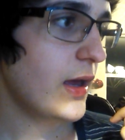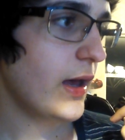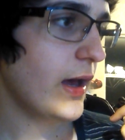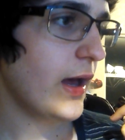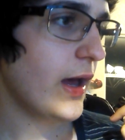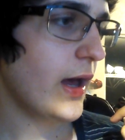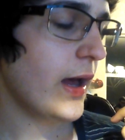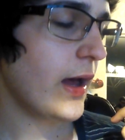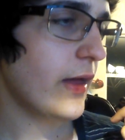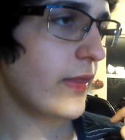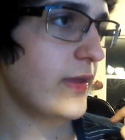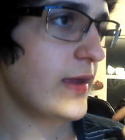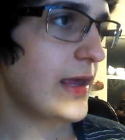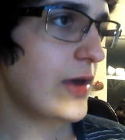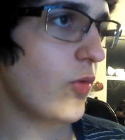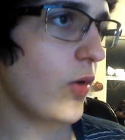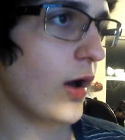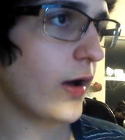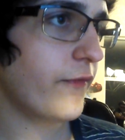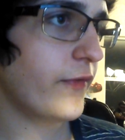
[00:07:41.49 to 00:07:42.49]
the
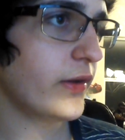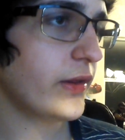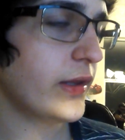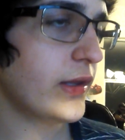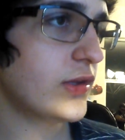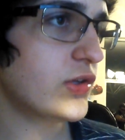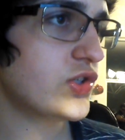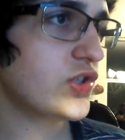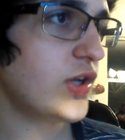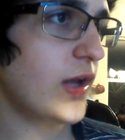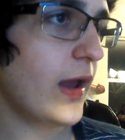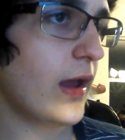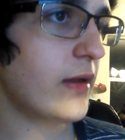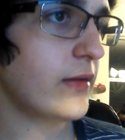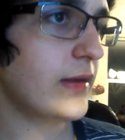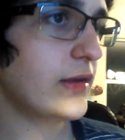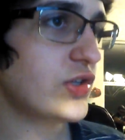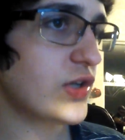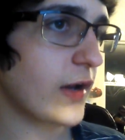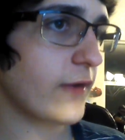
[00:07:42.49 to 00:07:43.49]
Ewok Village,
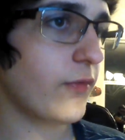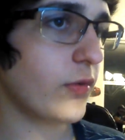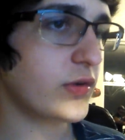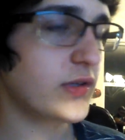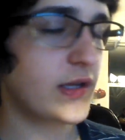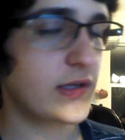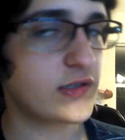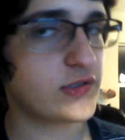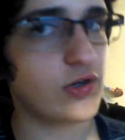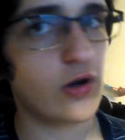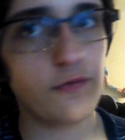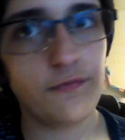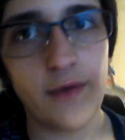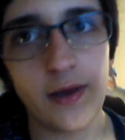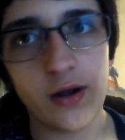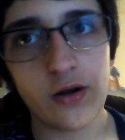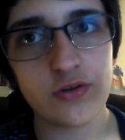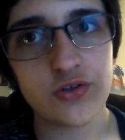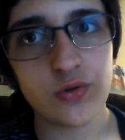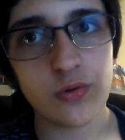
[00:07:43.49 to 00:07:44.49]
and the Jet 14
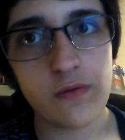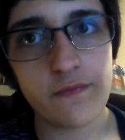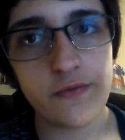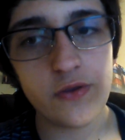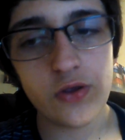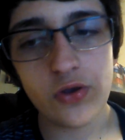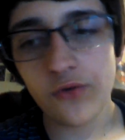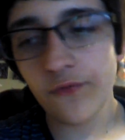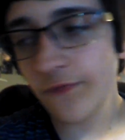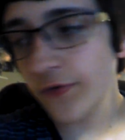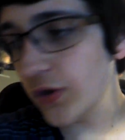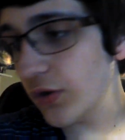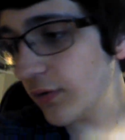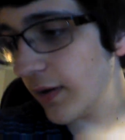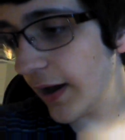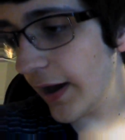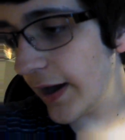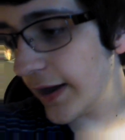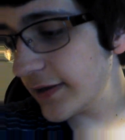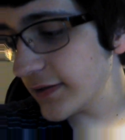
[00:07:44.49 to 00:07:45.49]
Starfighter to review for you
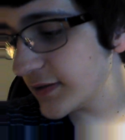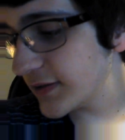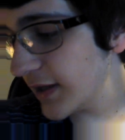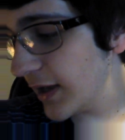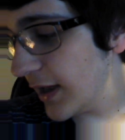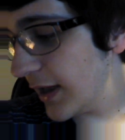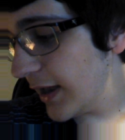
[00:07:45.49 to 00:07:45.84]
guys.